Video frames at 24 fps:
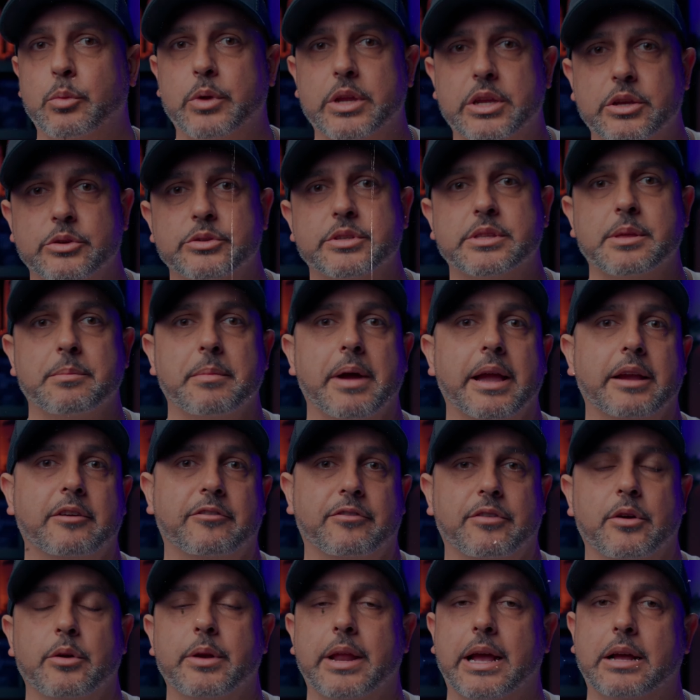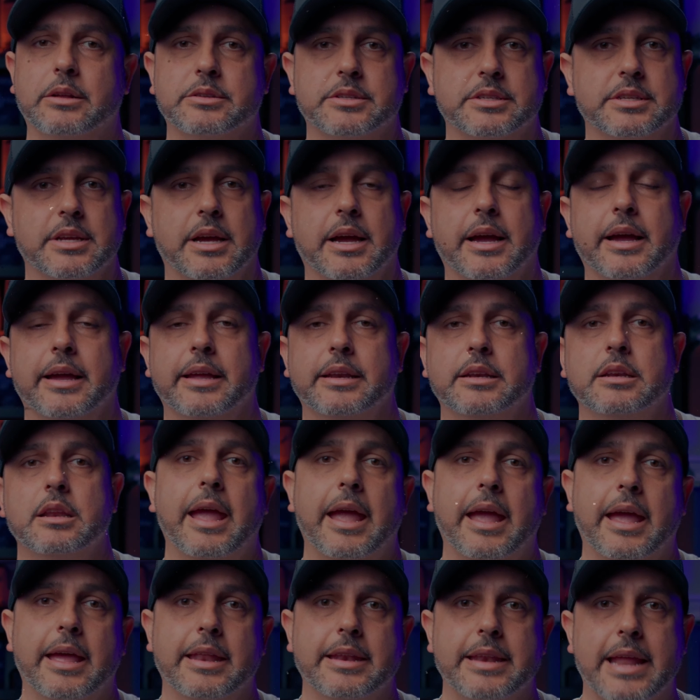used the microphone outside,
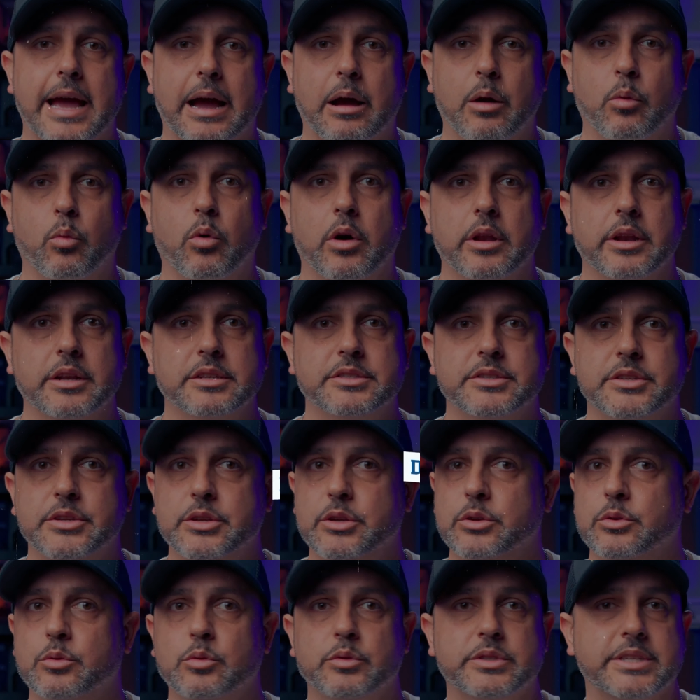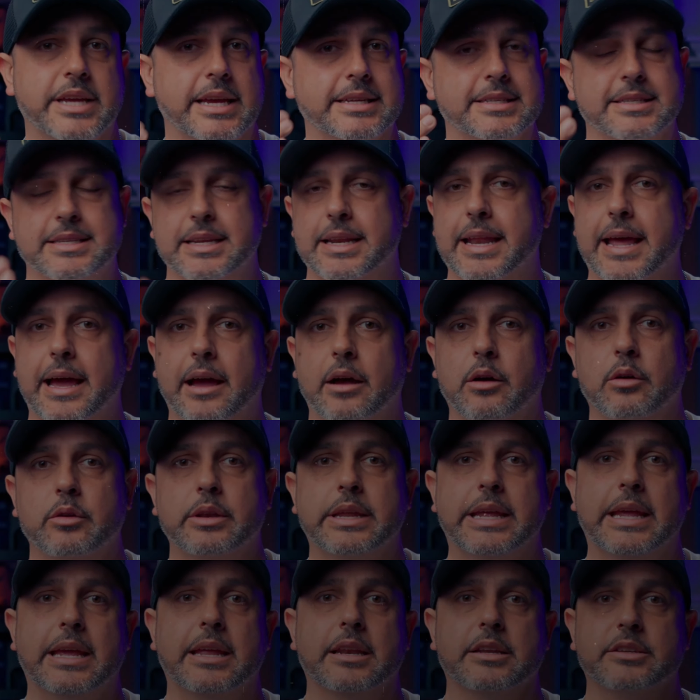and now I wanted to test it out
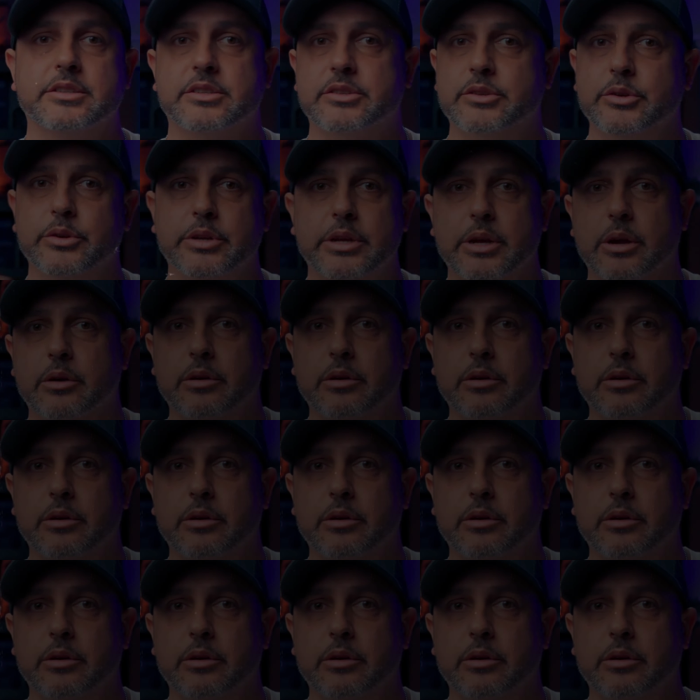in a studio